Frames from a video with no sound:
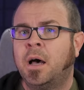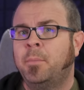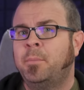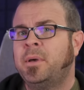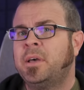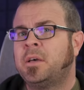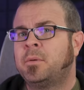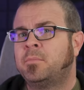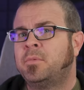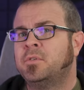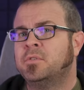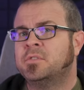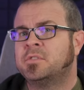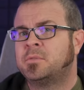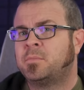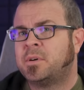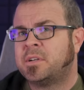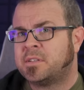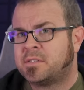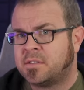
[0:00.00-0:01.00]
a big
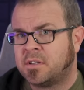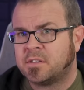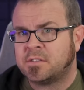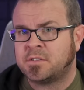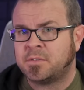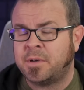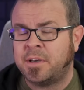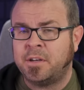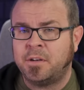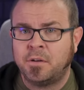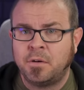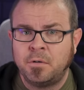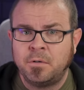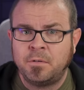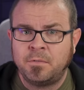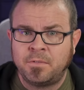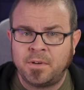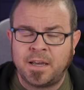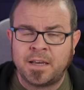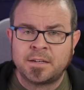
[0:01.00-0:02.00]
boost, but it's also a
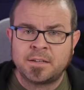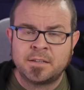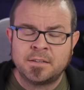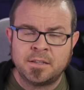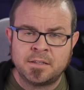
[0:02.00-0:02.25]
known fact